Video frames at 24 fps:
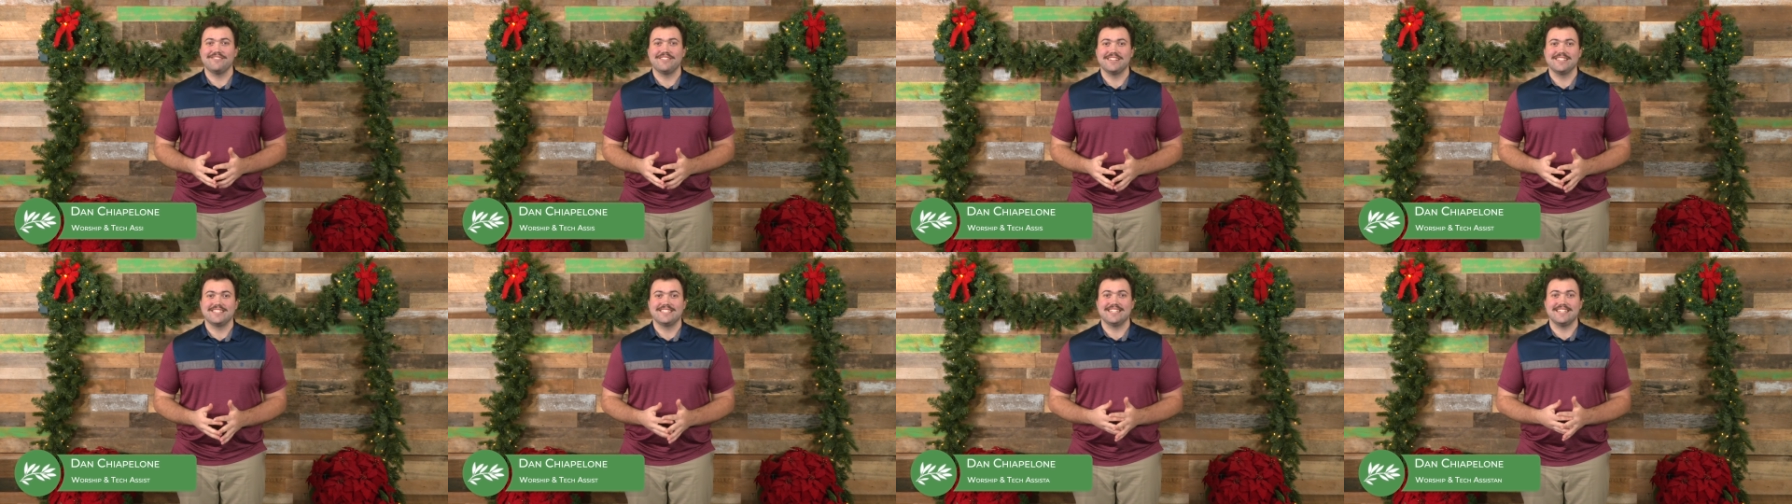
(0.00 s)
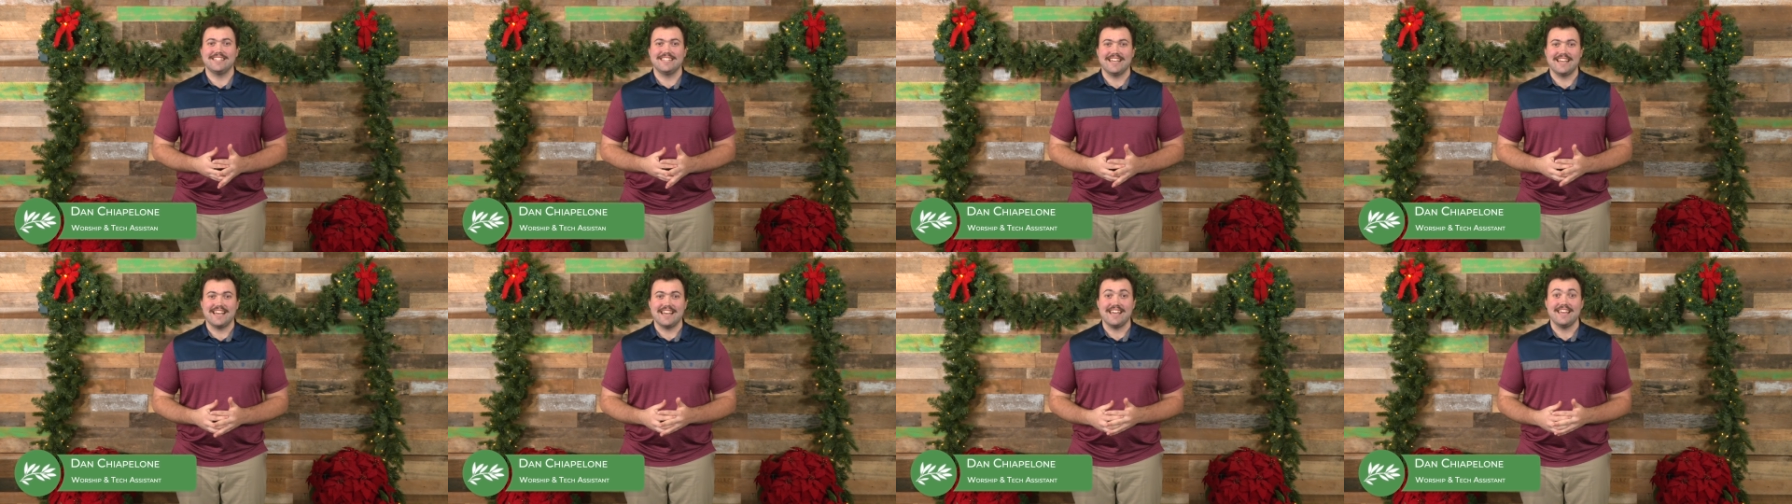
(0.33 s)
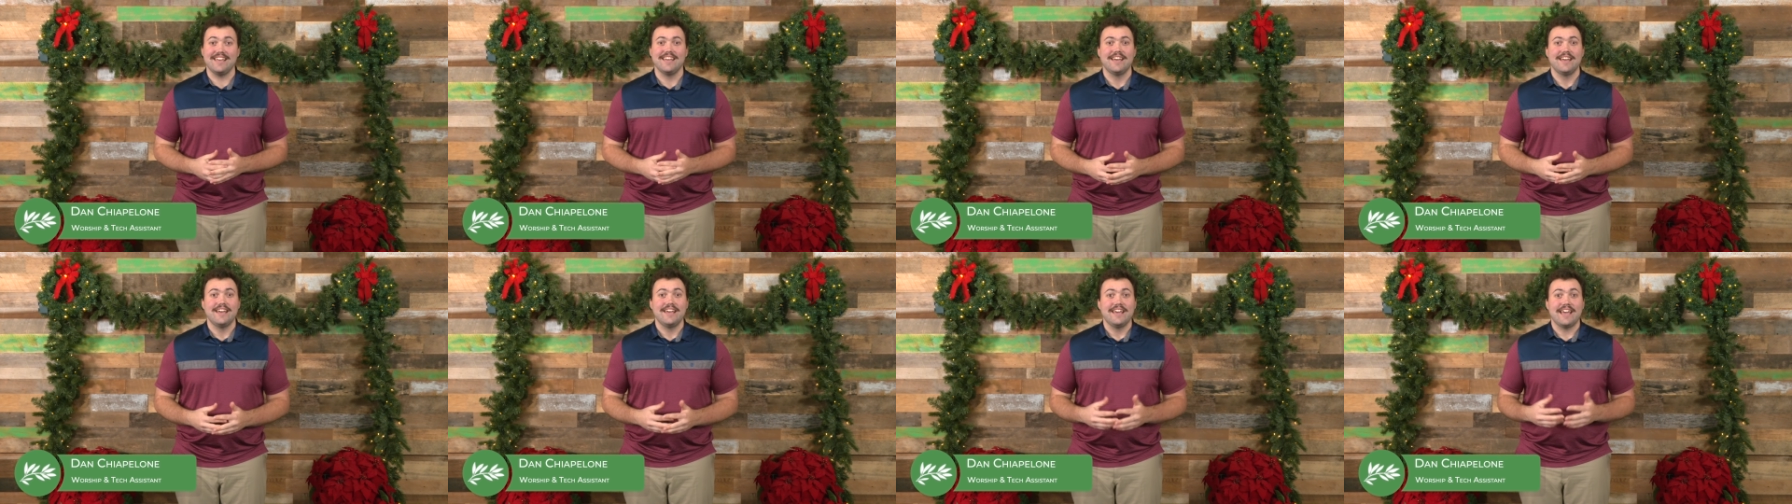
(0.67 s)
of us today
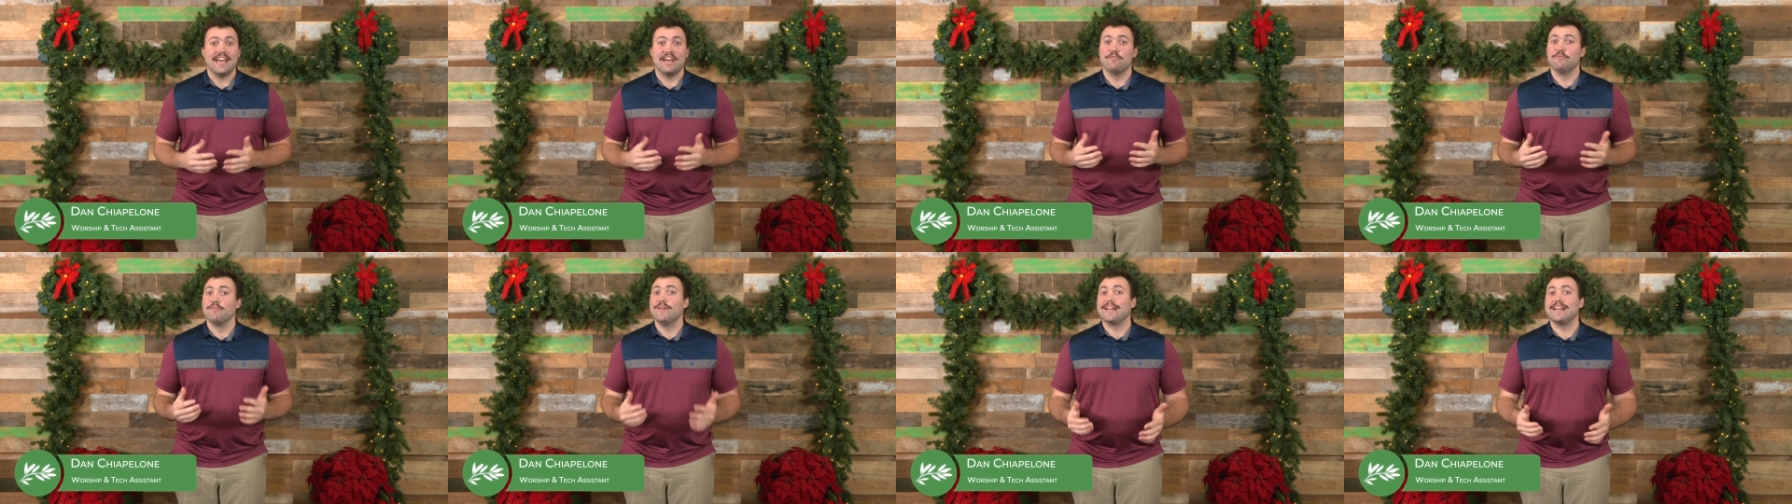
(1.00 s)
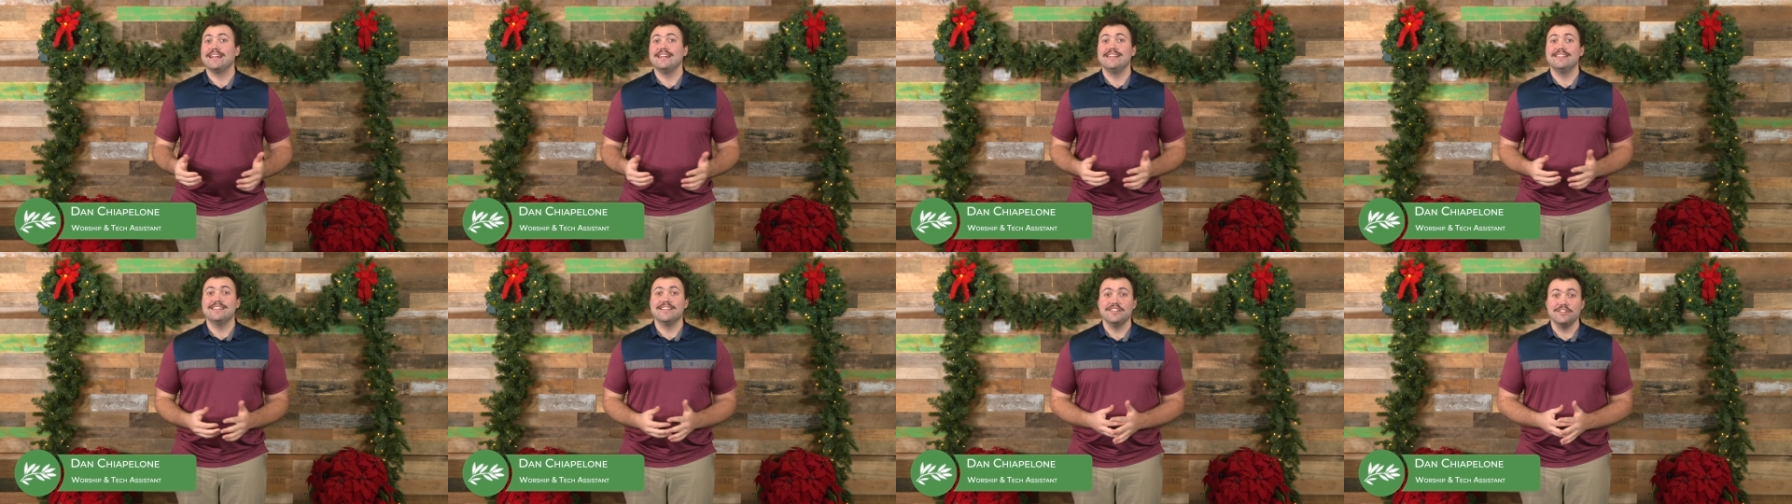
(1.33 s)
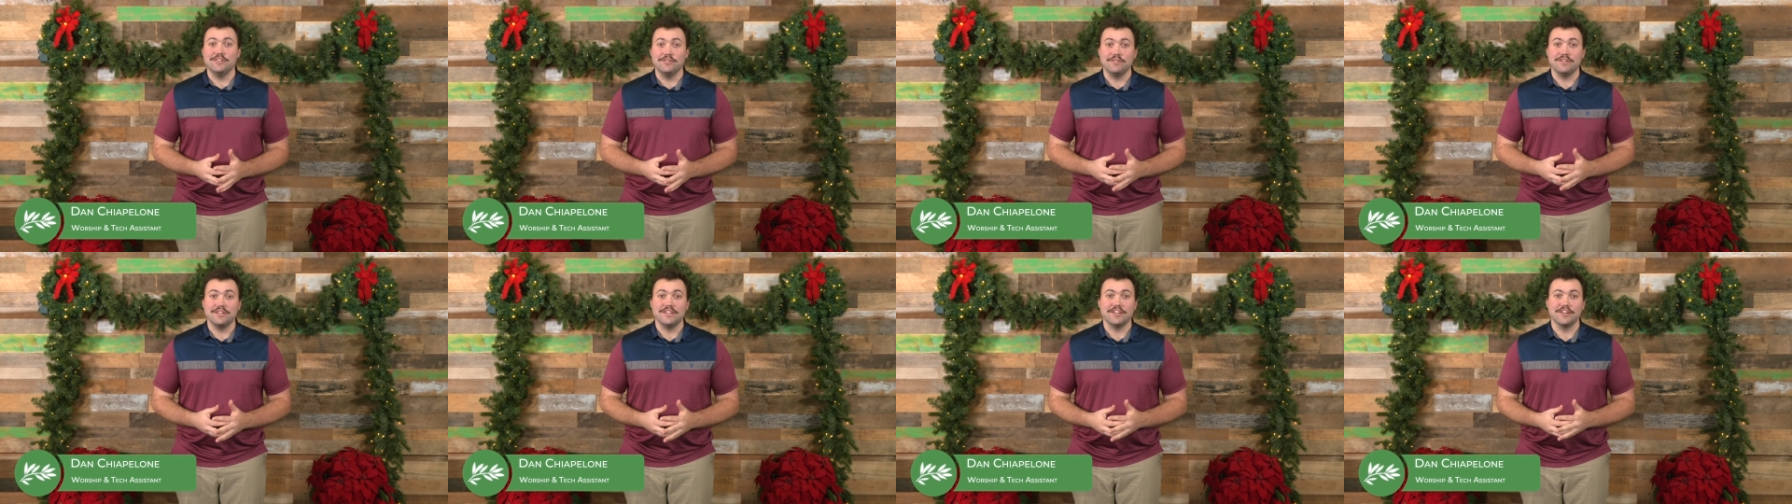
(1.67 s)
and ringing in the
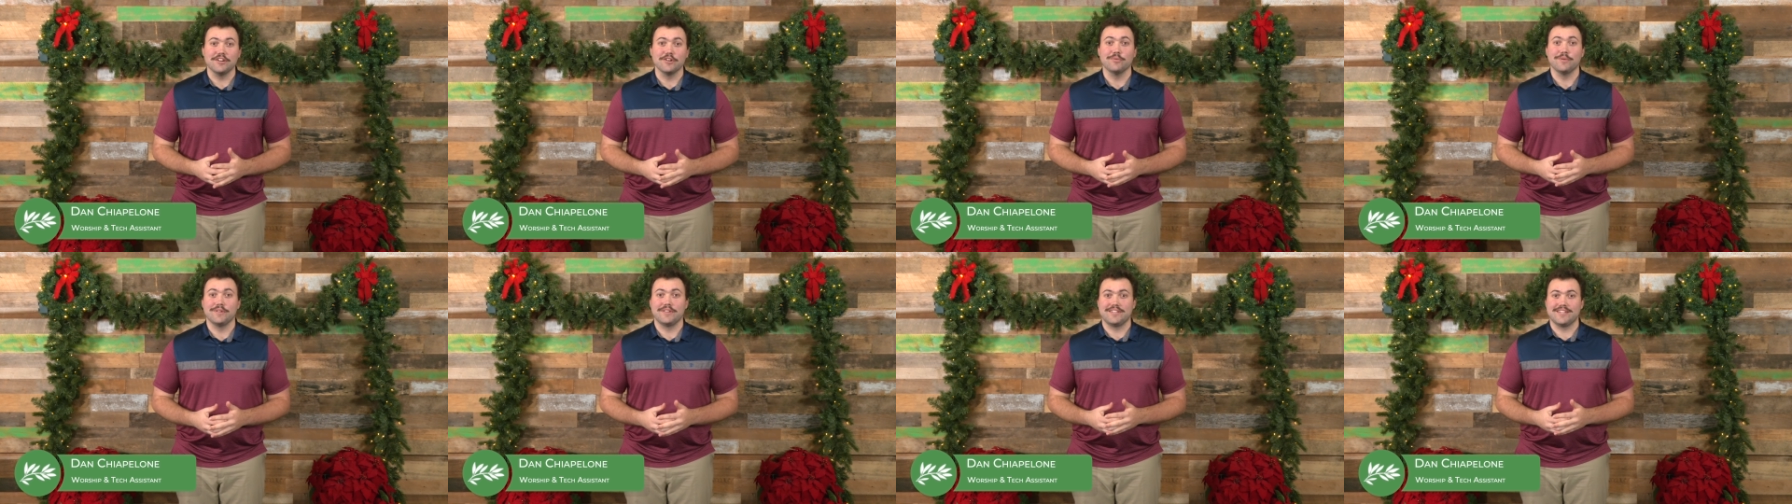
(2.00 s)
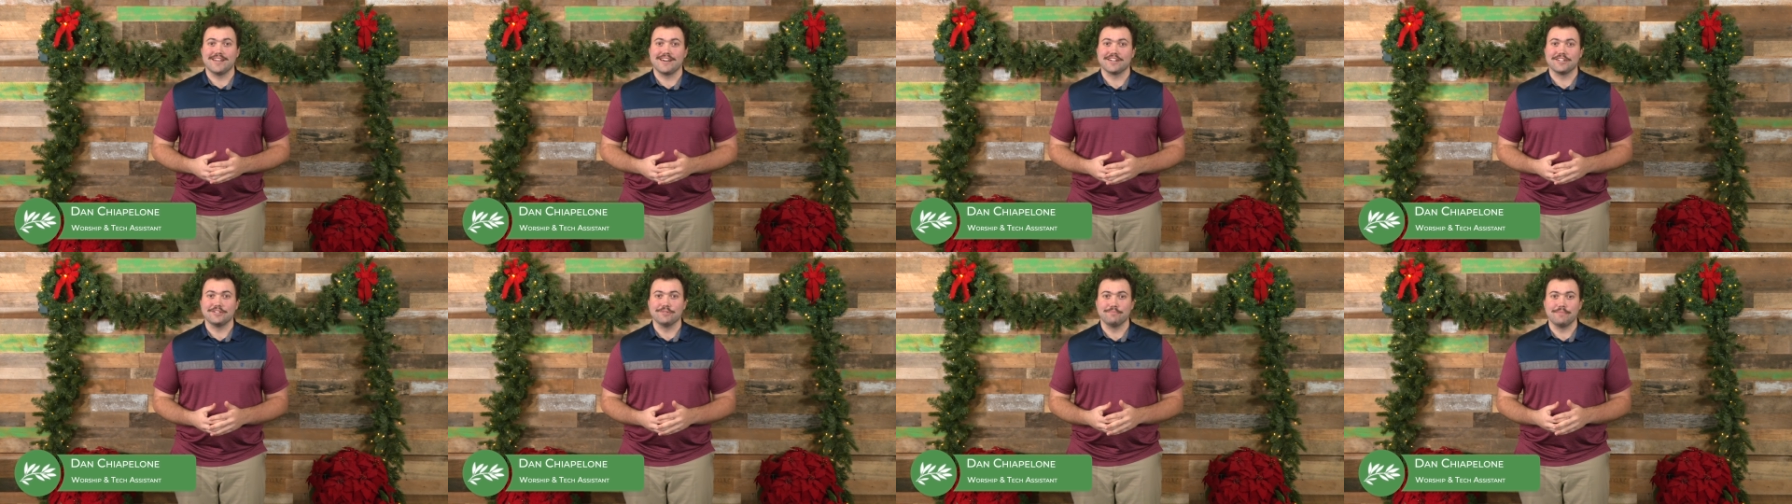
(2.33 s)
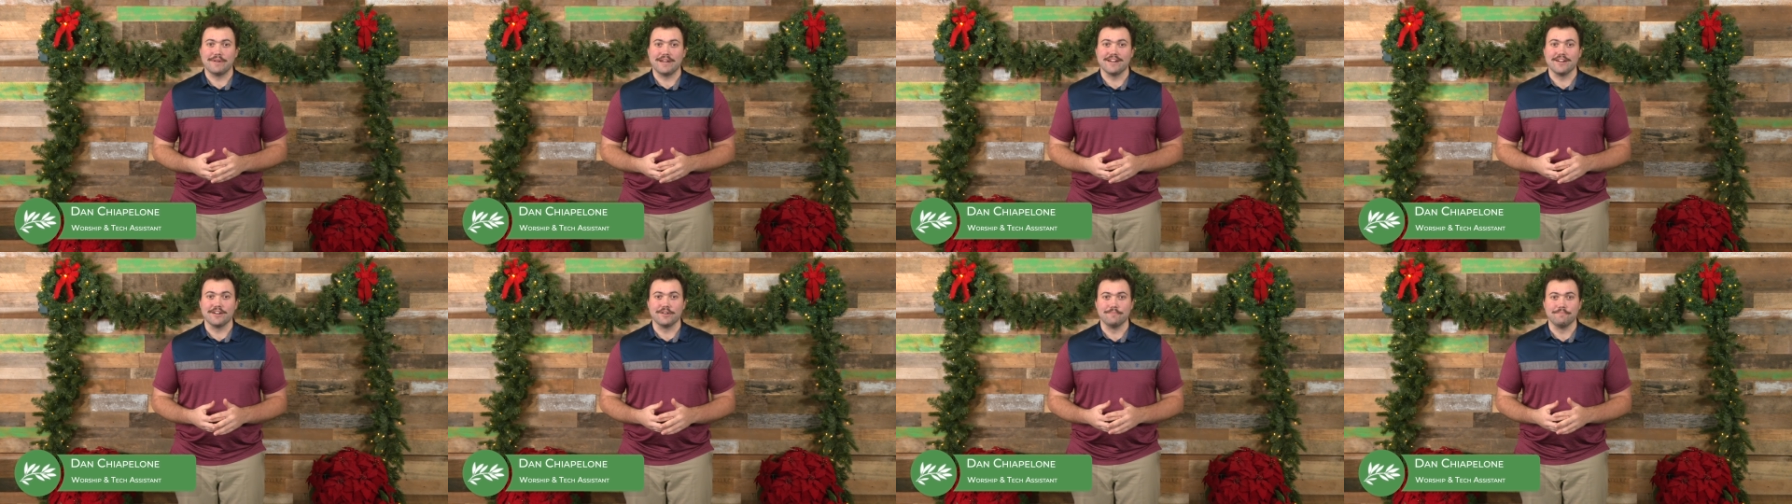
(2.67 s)
new year with Dr.
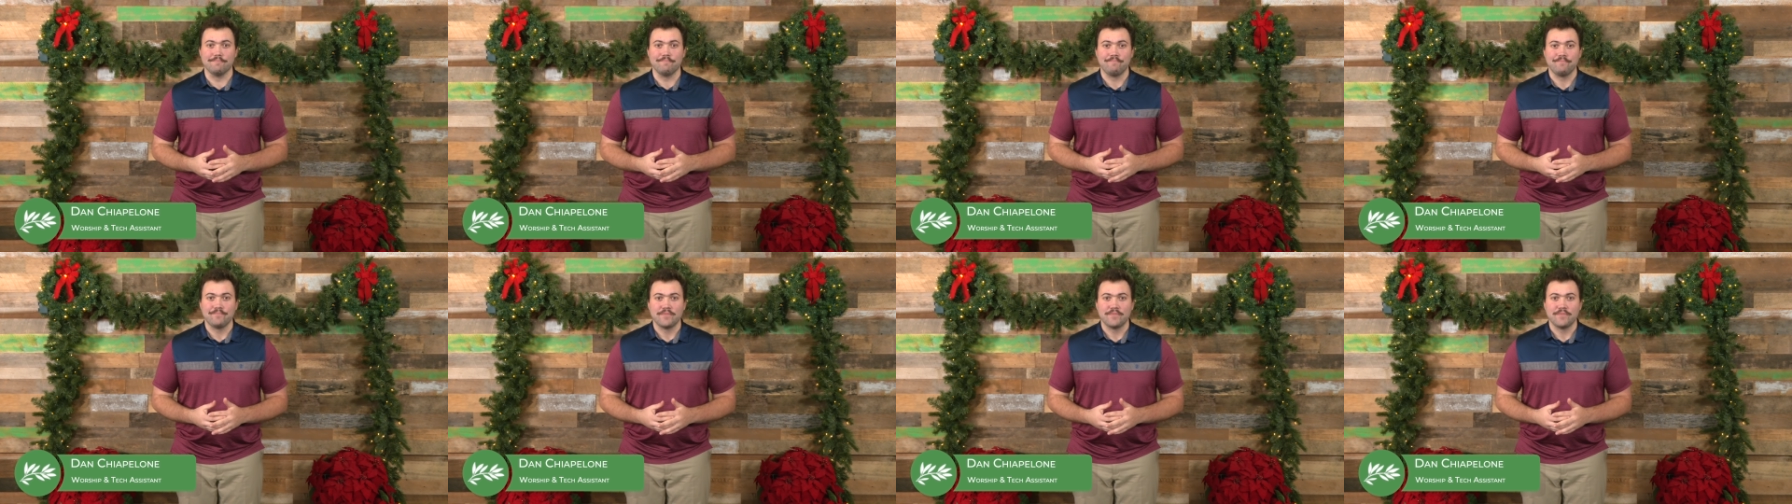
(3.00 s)
Baird.